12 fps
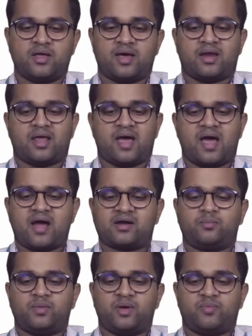and
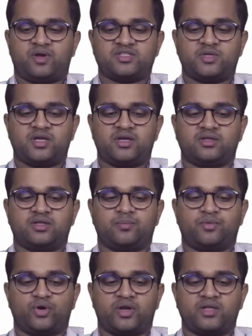act by precipitating the
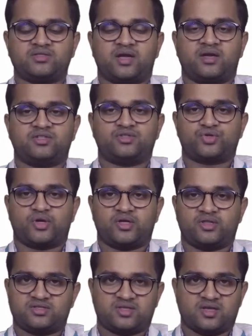proteins and destroy
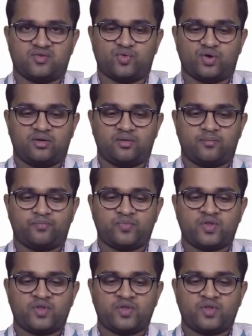the cell wall.